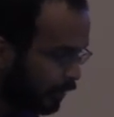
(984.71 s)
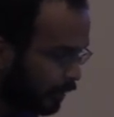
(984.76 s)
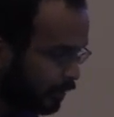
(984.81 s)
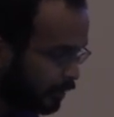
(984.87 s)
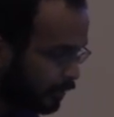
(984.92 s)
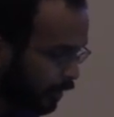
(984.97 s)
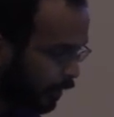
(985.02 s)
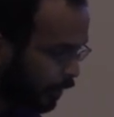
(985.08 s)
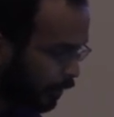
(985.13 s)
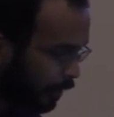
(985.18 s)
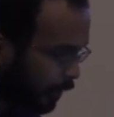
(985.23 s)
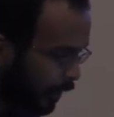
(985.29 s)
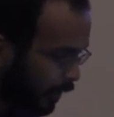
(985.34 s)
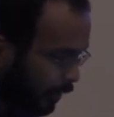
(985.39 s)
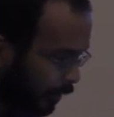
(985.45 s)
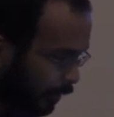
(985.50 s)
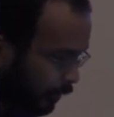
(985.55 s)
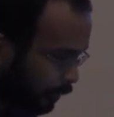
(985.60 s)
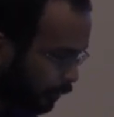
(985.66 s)
So
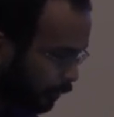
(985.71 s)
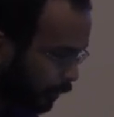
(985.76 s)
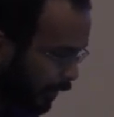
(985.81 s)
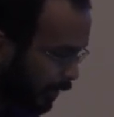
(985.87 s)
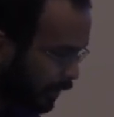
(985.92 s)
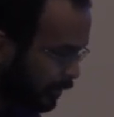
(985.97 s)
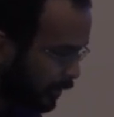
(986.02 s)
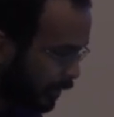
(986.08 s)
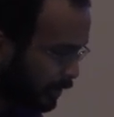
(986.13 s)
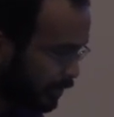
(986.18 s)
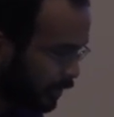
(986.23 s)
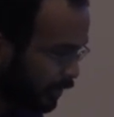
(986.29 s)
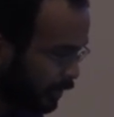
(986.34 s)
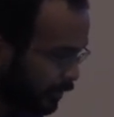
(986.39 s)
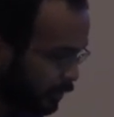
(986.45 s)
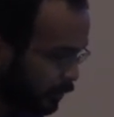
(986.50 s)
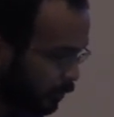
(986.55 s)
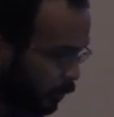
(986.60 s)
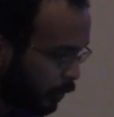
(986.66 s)
by instantiating
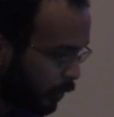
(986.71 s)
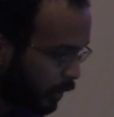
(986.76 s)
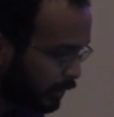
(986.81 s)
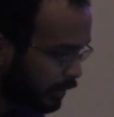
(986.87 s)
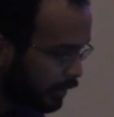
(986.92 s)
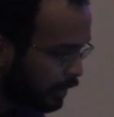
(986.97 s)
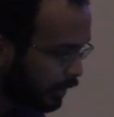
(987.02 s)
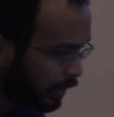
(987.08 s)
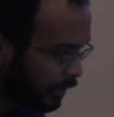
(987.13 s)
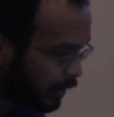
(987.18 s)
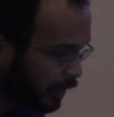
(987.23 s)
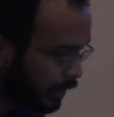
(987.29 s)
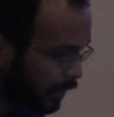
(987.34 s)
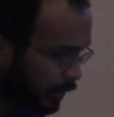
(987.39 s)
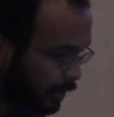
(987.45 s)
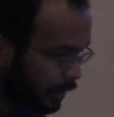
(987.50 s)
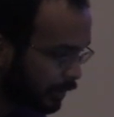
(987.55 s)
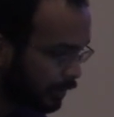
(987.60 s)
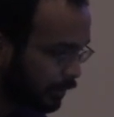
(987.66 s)
this once here,
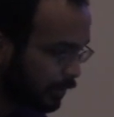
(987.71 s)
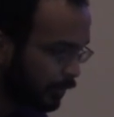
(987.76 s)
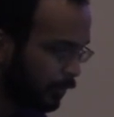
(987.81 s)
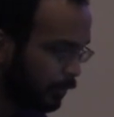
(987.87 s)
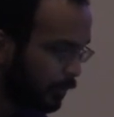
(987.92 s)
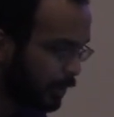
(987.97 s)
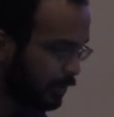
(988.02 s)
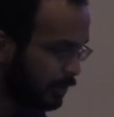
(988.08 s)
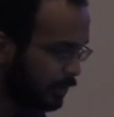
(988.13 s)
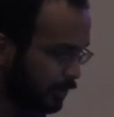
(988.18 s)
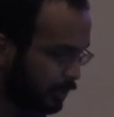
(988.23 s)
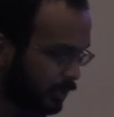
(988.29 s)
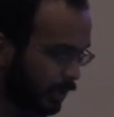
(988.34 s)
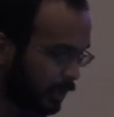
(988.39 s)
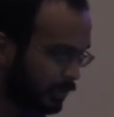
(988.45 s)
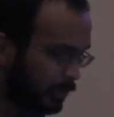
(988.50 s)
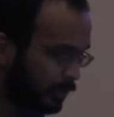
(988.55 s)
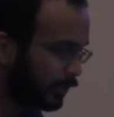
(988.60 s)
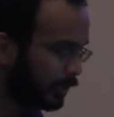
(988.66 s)
we can just
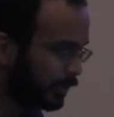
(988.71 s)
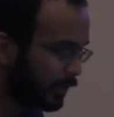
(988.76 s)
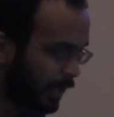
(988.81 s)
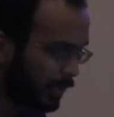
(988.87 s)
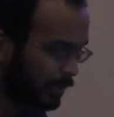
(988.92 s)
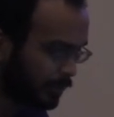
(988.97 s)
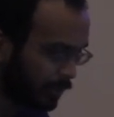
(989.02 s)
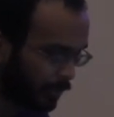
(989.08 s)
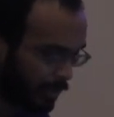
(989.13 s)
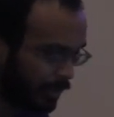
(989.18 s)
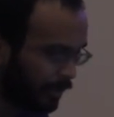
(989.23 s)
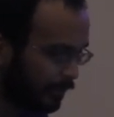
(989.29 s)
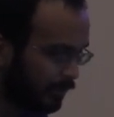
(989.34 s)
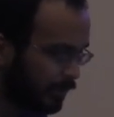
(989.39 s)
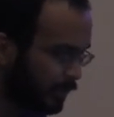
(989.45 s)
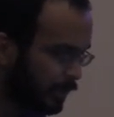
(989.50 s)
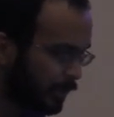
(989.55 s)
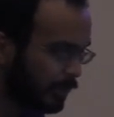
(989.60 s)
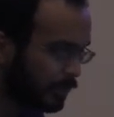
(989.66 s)
change it on the dashboard without
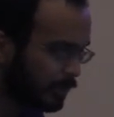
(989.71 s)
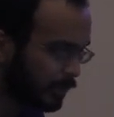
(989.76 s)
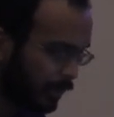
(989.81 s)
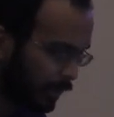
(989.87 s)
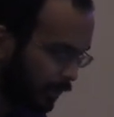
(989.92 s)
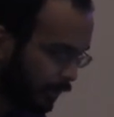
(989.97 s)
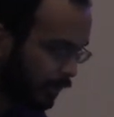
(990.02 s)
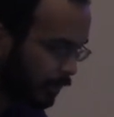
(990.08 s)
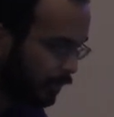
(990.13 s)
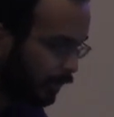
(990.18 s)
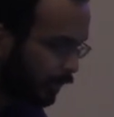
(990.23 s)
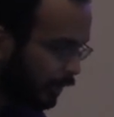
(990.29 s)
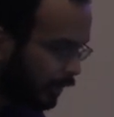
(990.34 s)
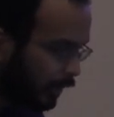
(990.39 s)
having to change it in code